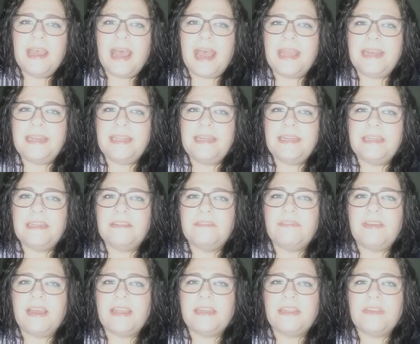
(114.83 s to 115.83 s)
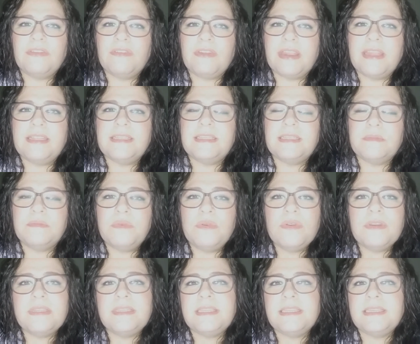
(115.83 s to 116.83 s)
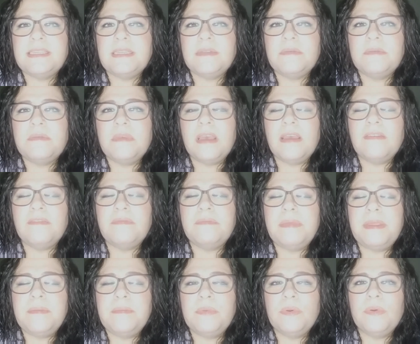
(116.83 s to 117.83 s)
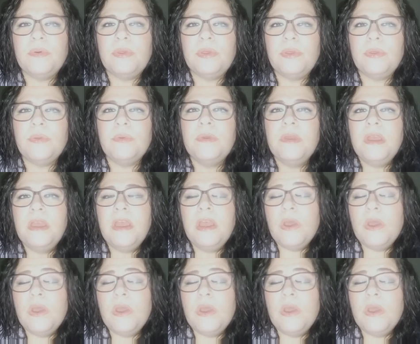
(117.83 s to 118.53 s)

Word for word: I needed to find a great support system of people who